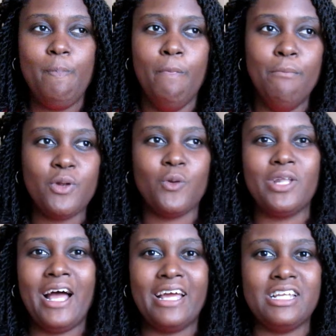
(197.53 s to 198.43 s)
middle
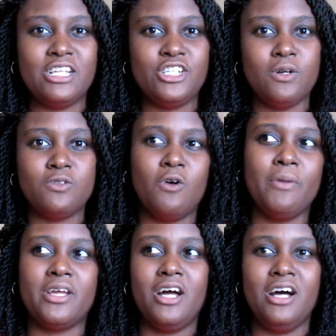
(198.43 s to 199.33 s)
line that shows, oh
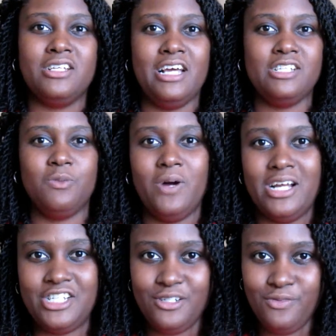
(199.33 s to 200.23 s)
my god, that's
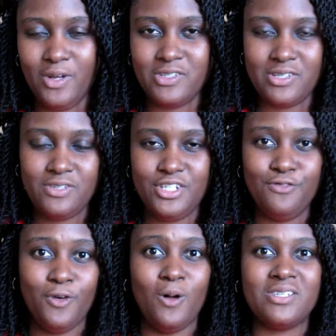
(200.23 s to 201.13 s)
why she falls
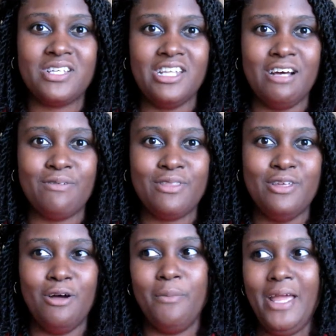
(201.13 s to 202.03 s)
in love with
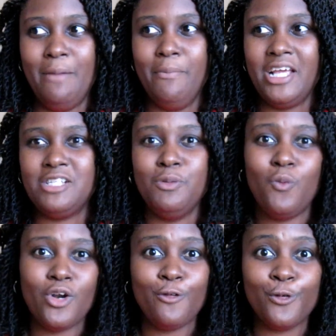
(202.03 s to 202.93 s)
him and makes me
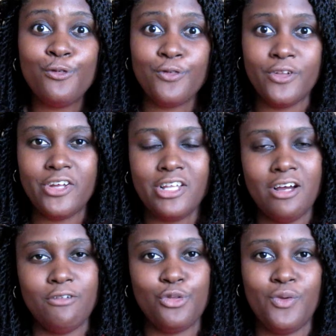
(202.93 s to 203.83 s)
want to root for their
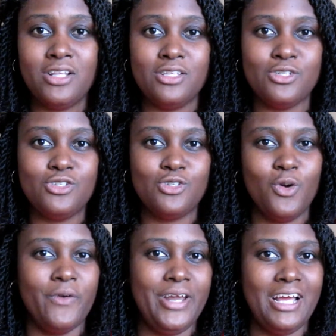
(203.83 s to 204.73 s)
love throughout the
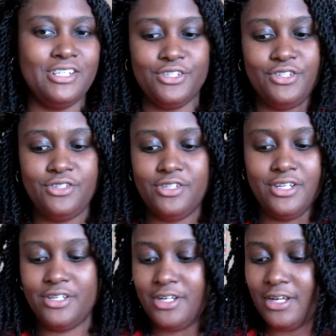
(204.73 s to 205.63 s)
story. I just
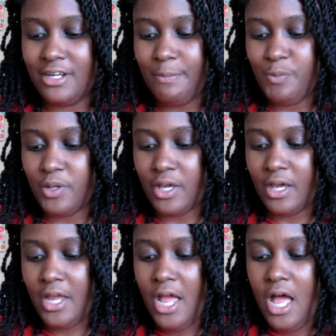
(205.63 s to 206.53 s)
didn't get it. Okay.